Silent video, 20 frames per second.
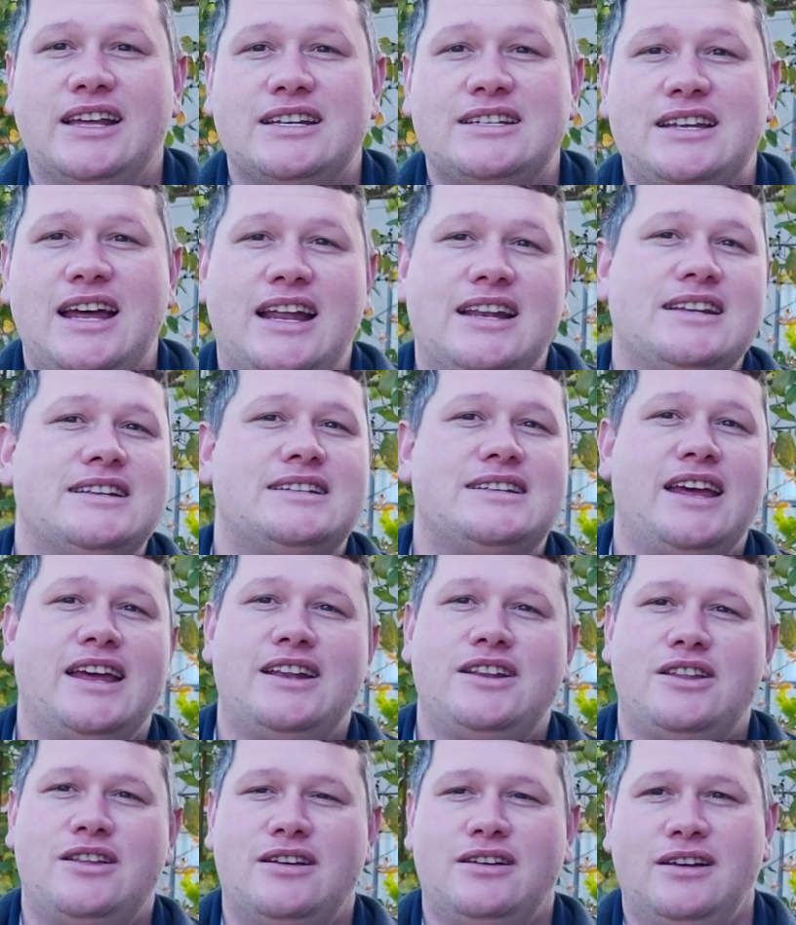the
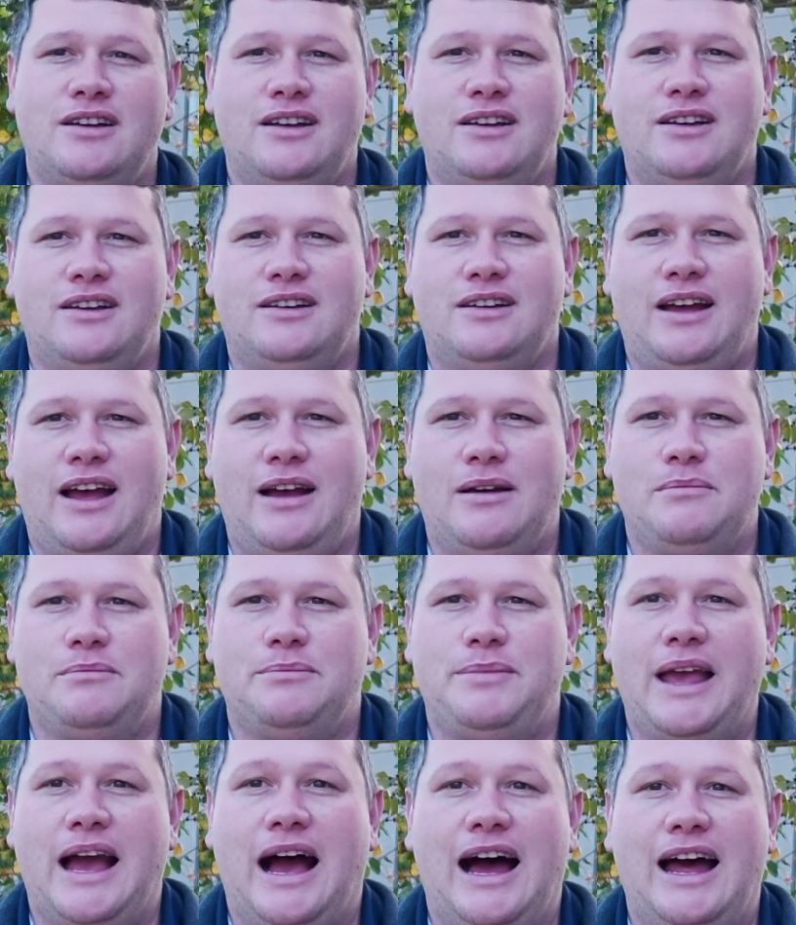sunset
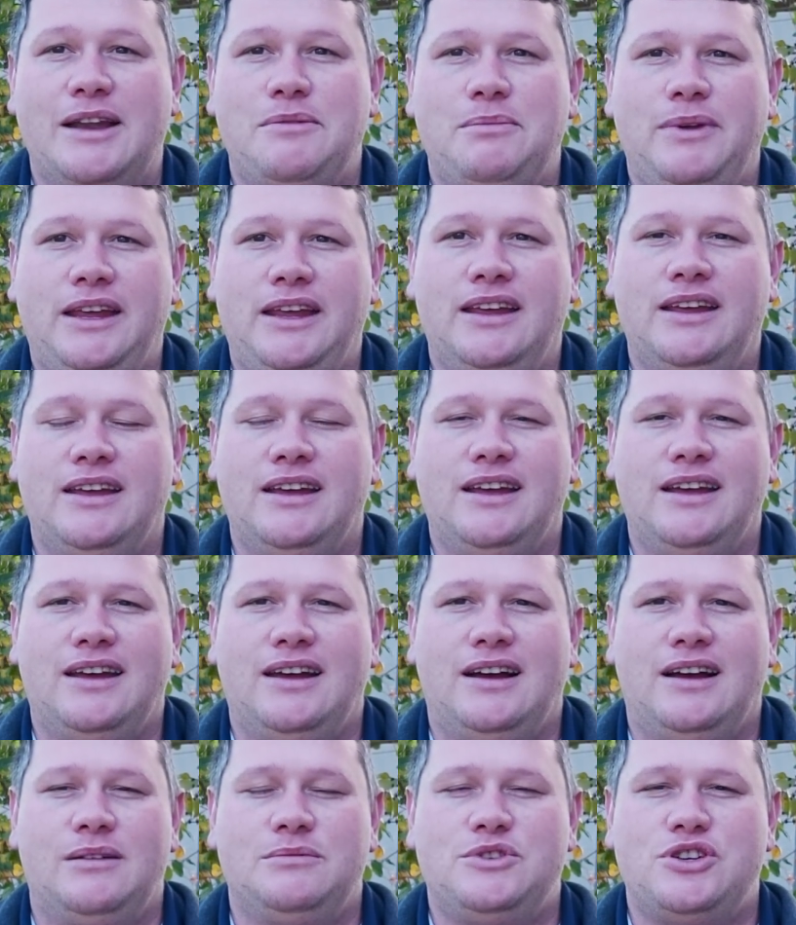behind me,
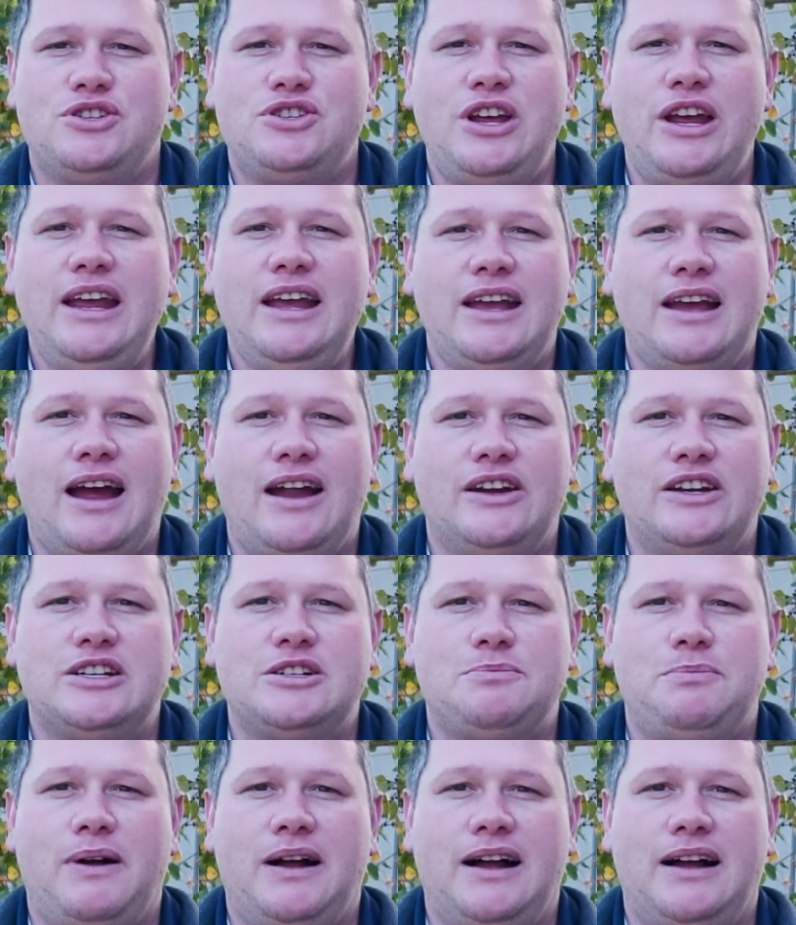I'm just so
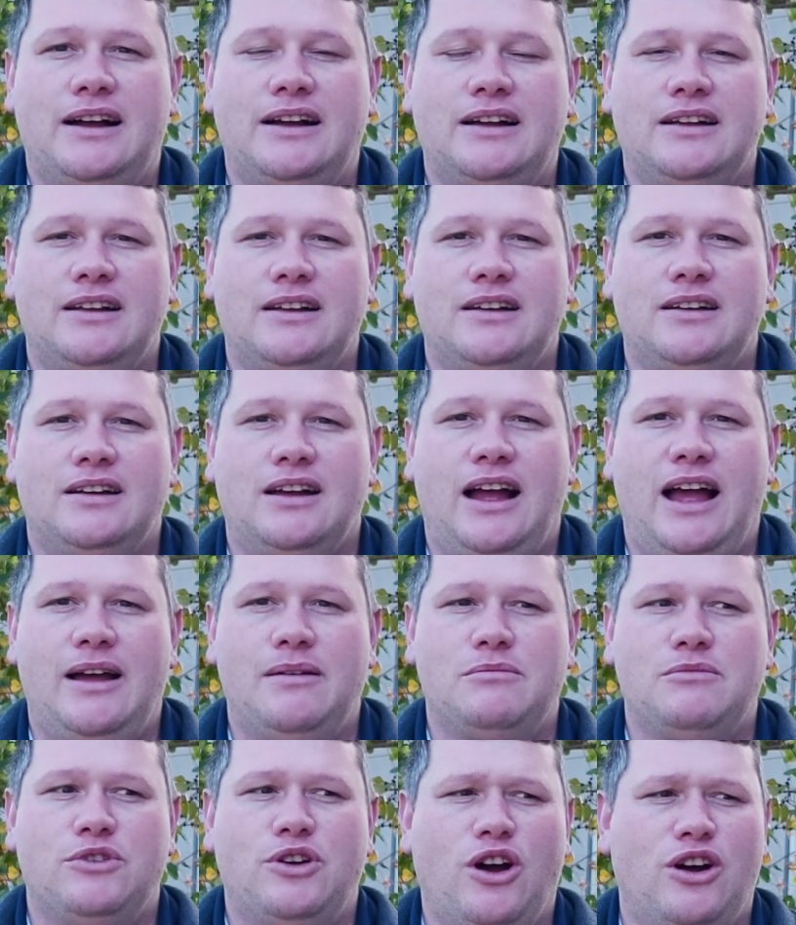encouraged by
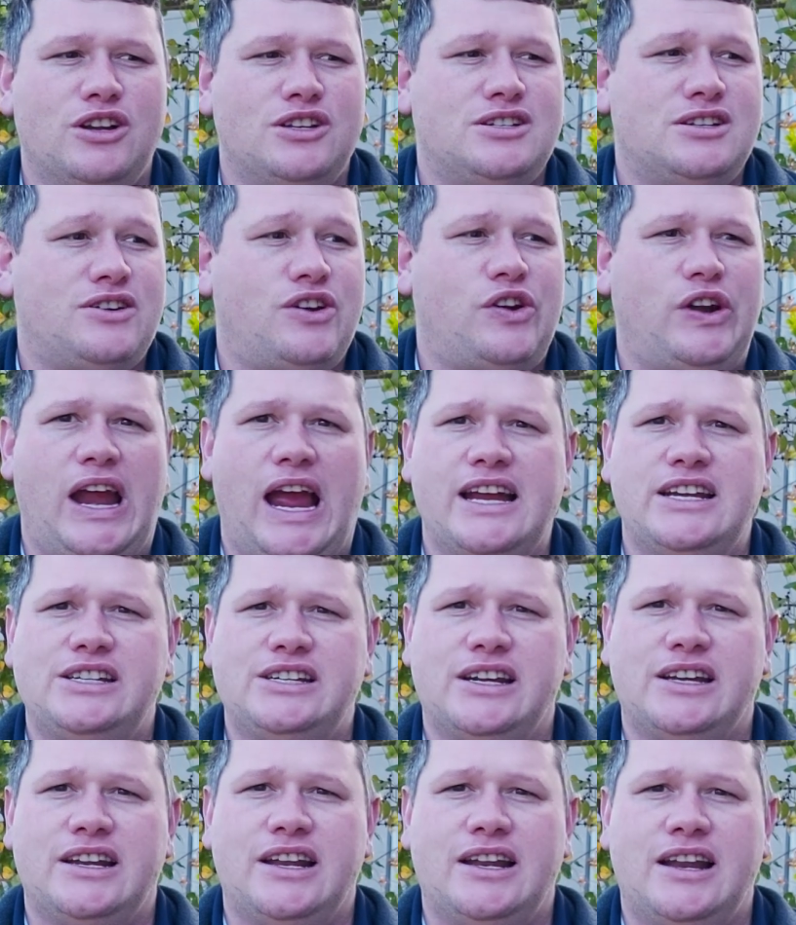God's
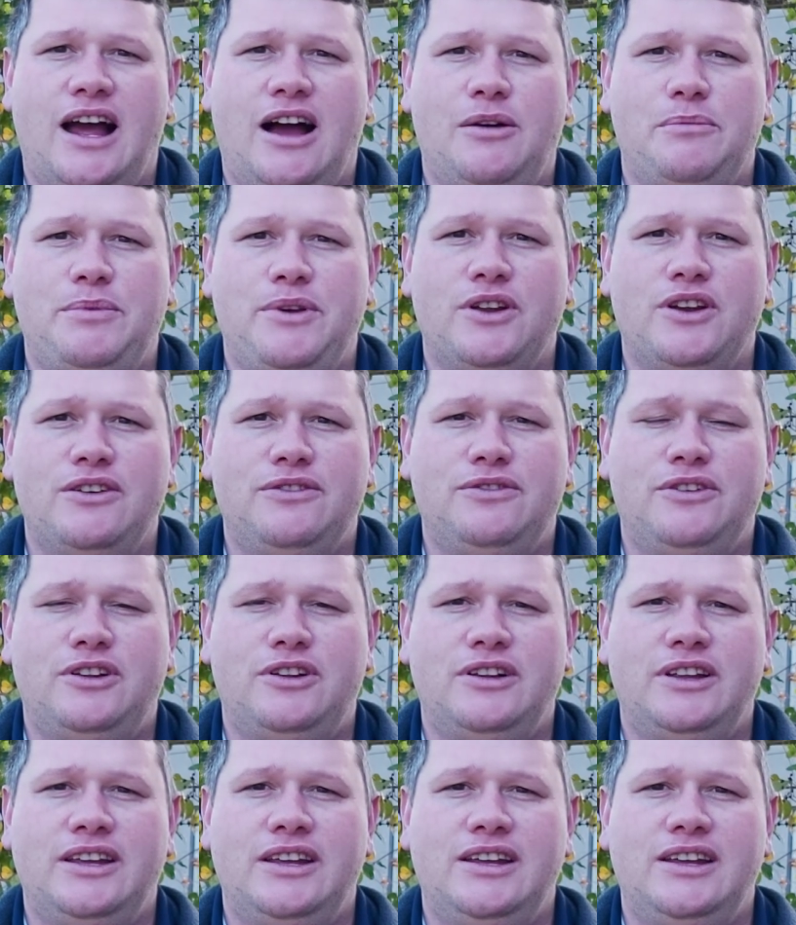creation and how
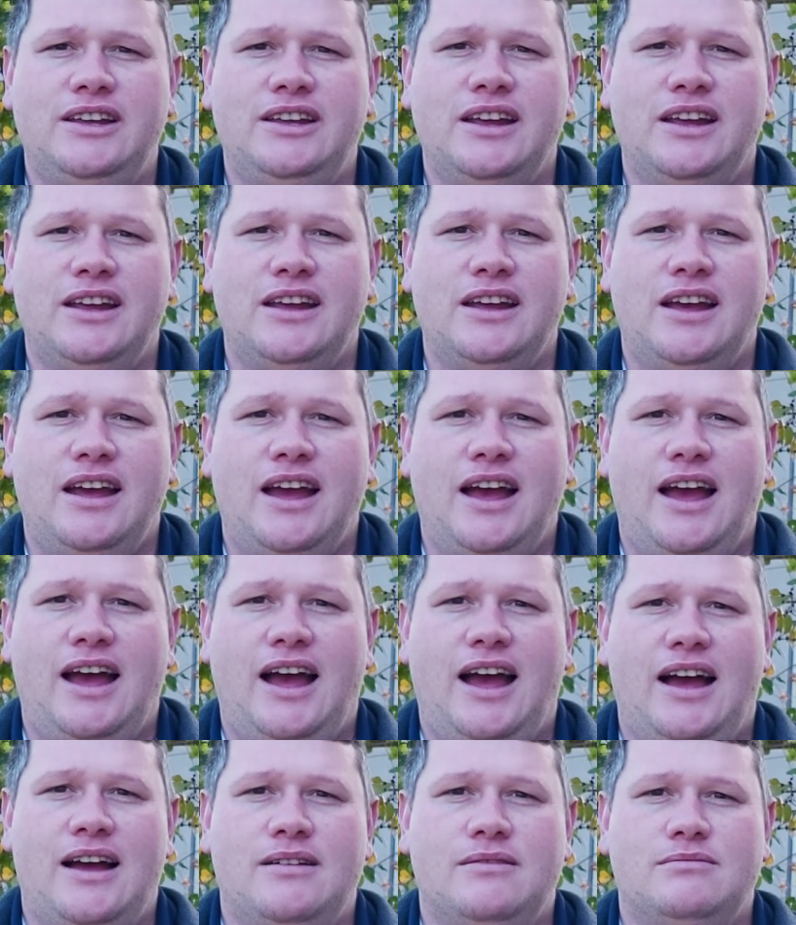beautiful he's
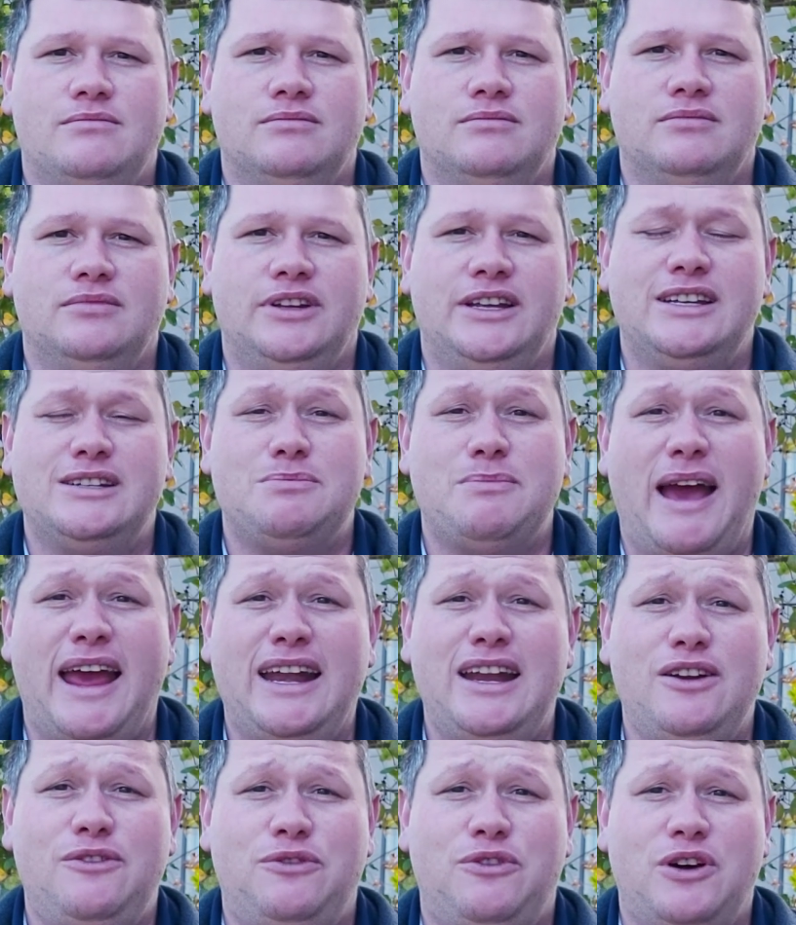
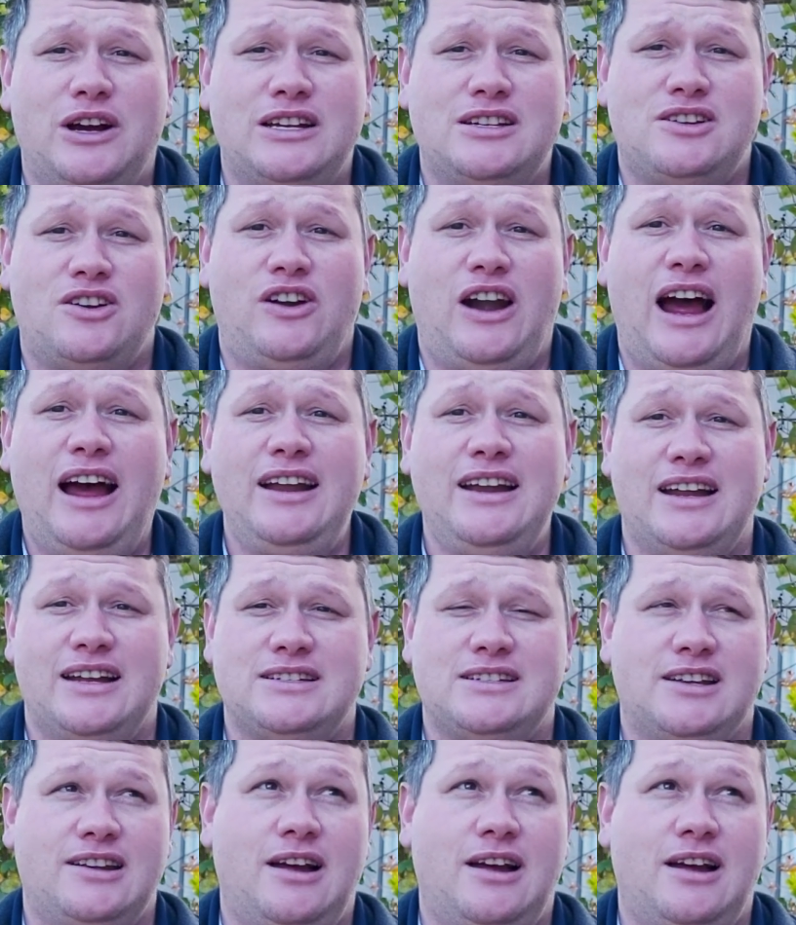made it for us around us.